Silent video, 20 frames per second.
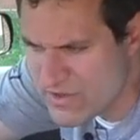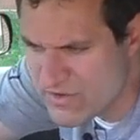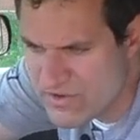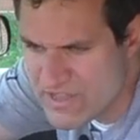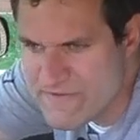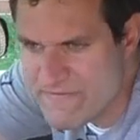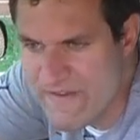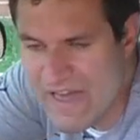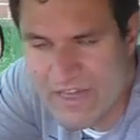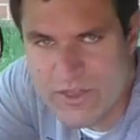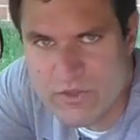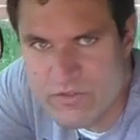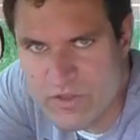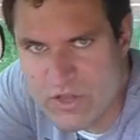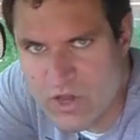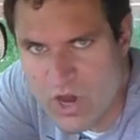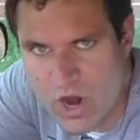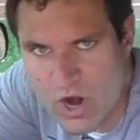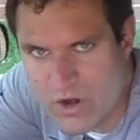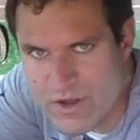you devalued
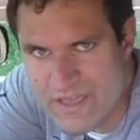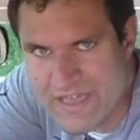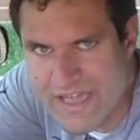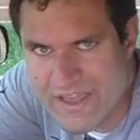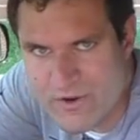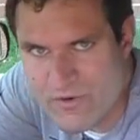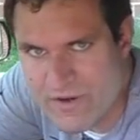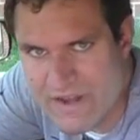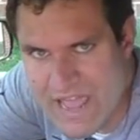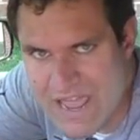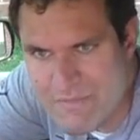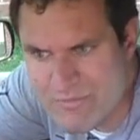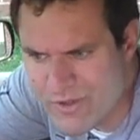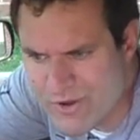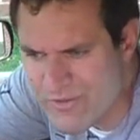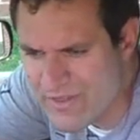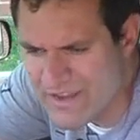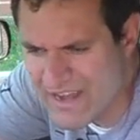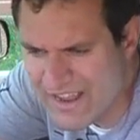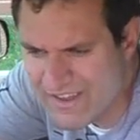the car, you got your name
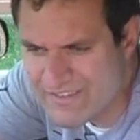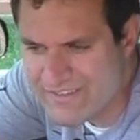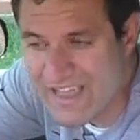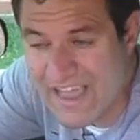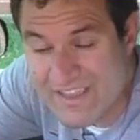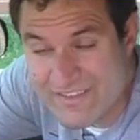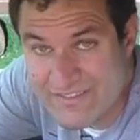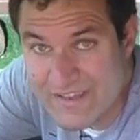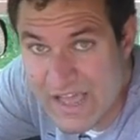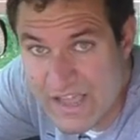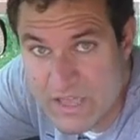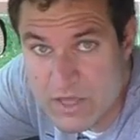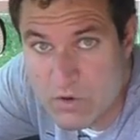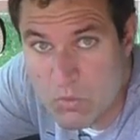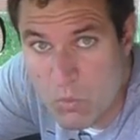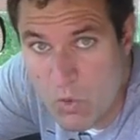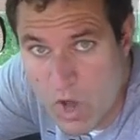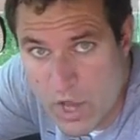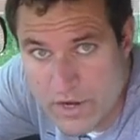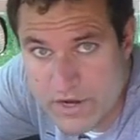there, the next guy's not going
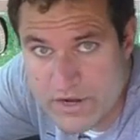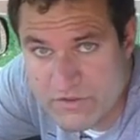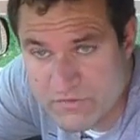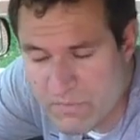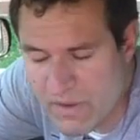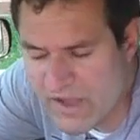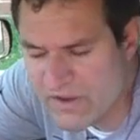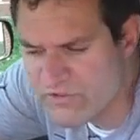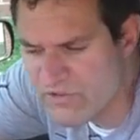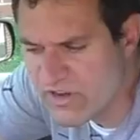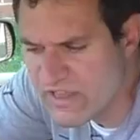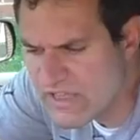to want it as much.